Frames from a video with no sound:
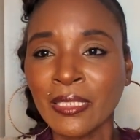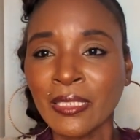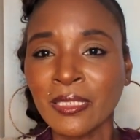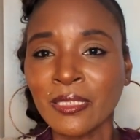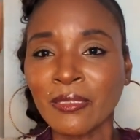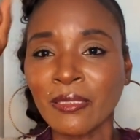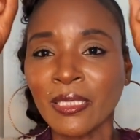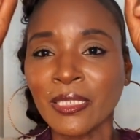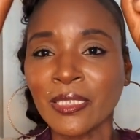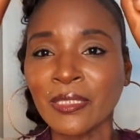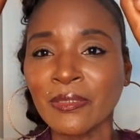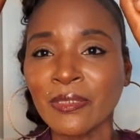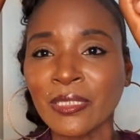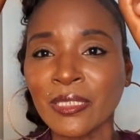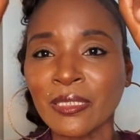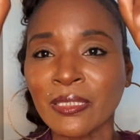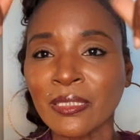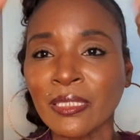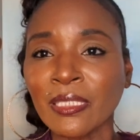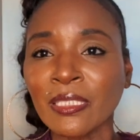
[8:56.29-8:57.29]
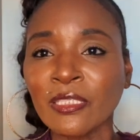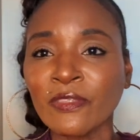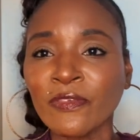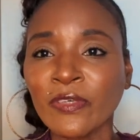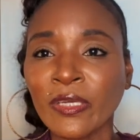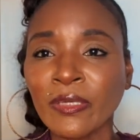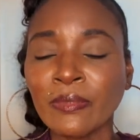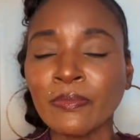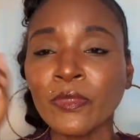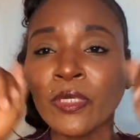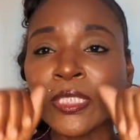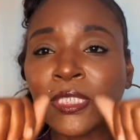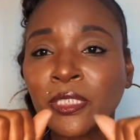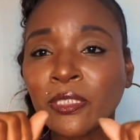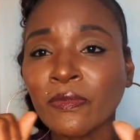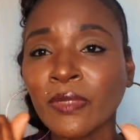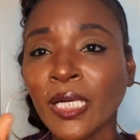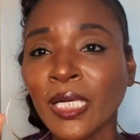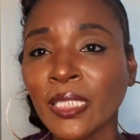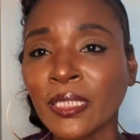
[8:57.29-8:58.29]
So as you can see, it's very
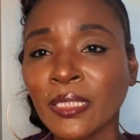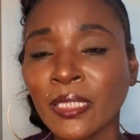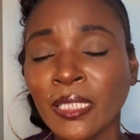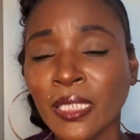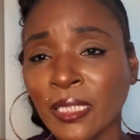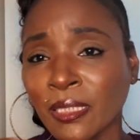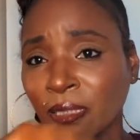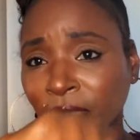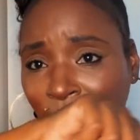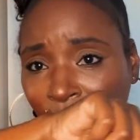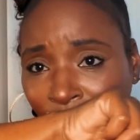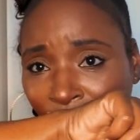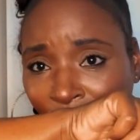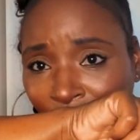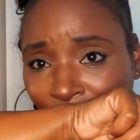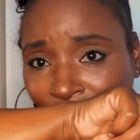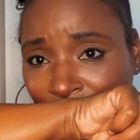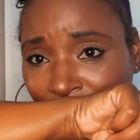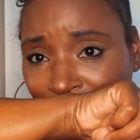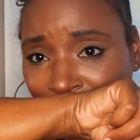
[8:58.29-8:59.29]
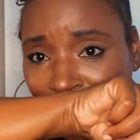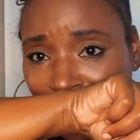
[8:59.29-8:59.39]
moisturizing and it smells very,